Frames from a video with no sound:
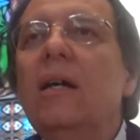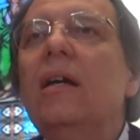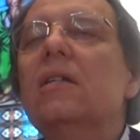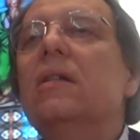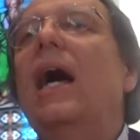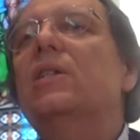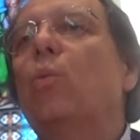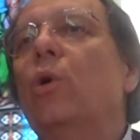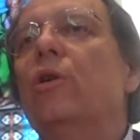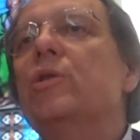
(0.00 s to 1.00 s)
his last
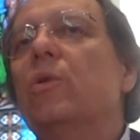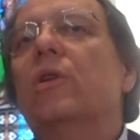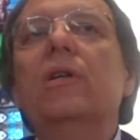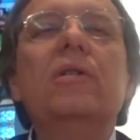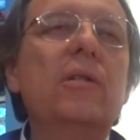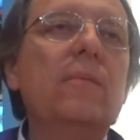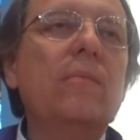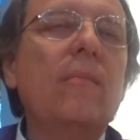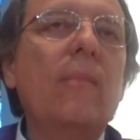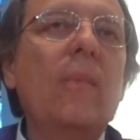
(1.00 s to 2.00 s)
words were these
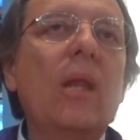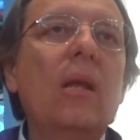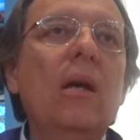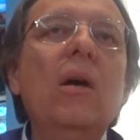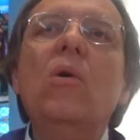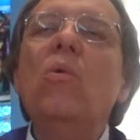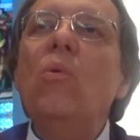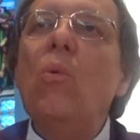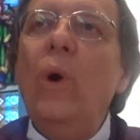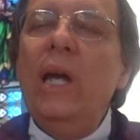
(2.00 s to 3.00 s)

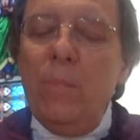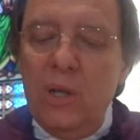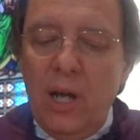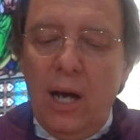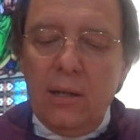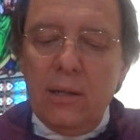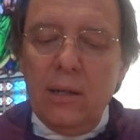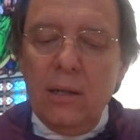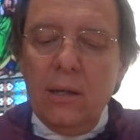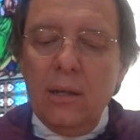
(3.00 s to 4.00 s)
Weep
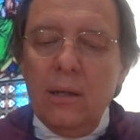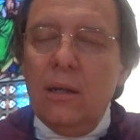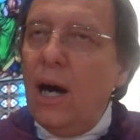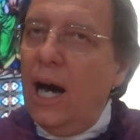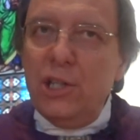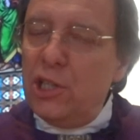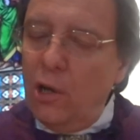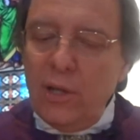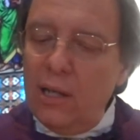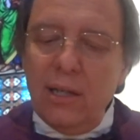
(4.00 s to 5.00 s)
not, I
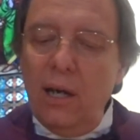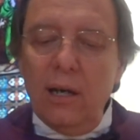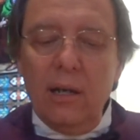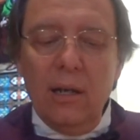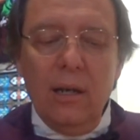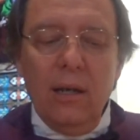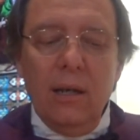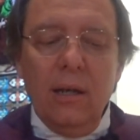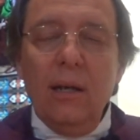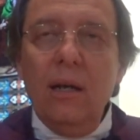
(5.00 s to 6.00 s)
shall not die.
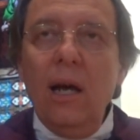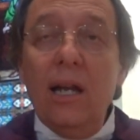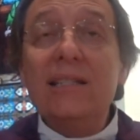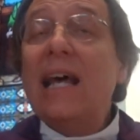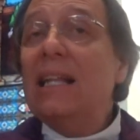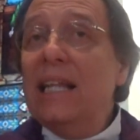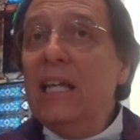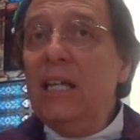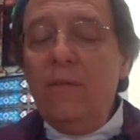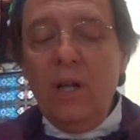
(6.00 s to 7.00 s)
And as I
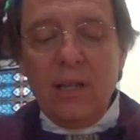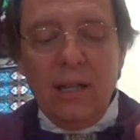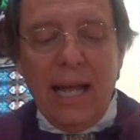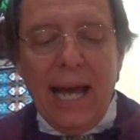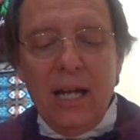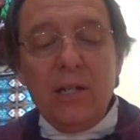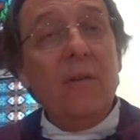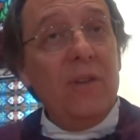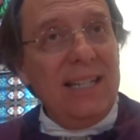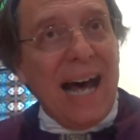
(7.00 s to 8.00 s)
leave the land
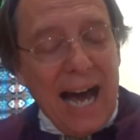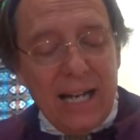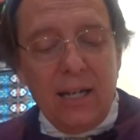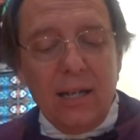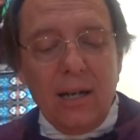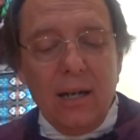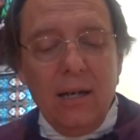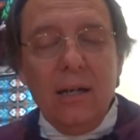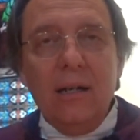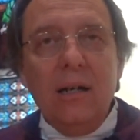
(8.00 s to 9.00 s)
of the dying,
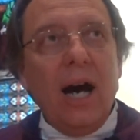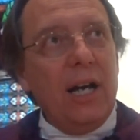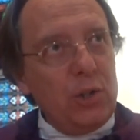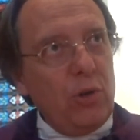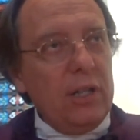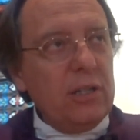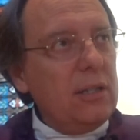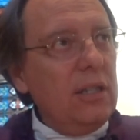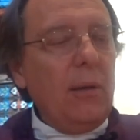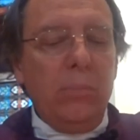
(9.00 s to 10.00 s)
I trust to
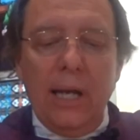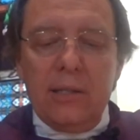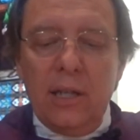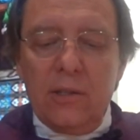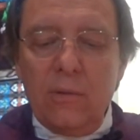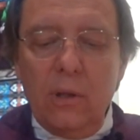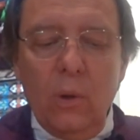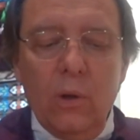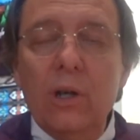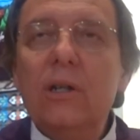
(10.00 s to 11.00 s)
see the blessings of the
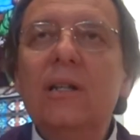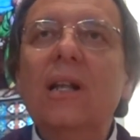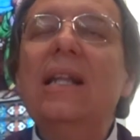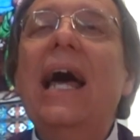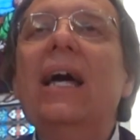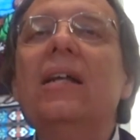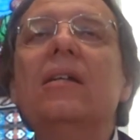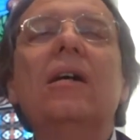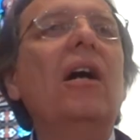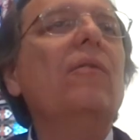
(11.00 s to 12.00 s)
Lord in the
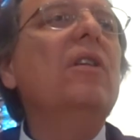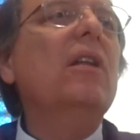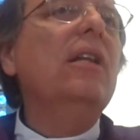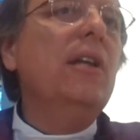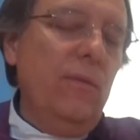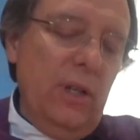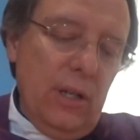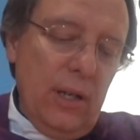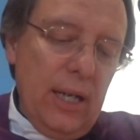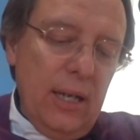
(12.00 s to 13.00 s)
land of the
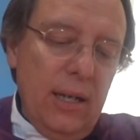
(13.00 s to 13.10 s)
living.